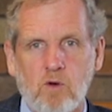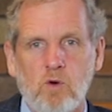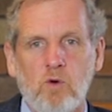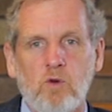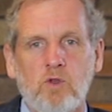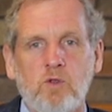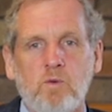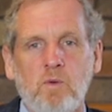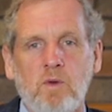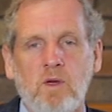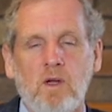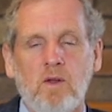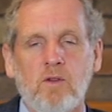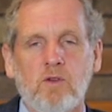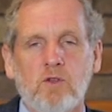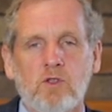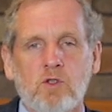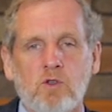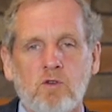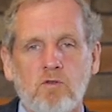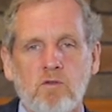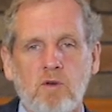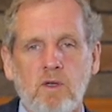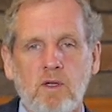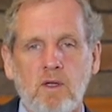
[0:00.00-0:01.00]
of course, we know the
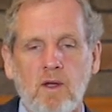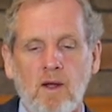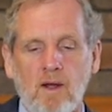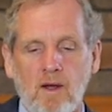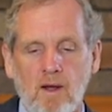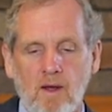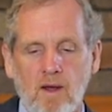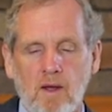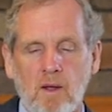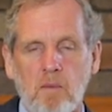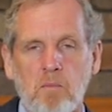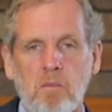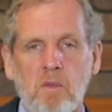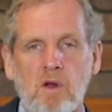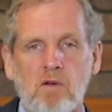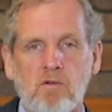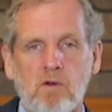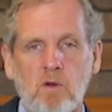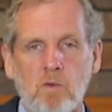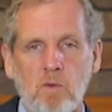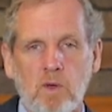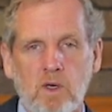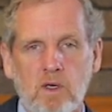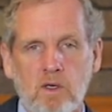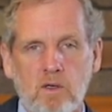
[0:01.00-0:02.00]
story.
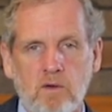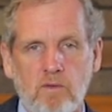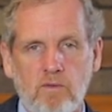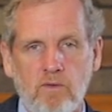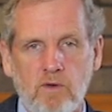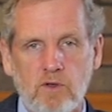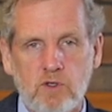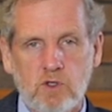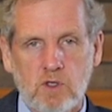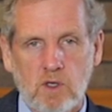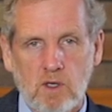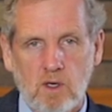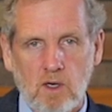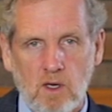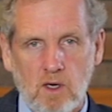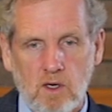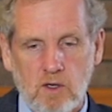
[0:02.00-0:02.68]
Mary went to visit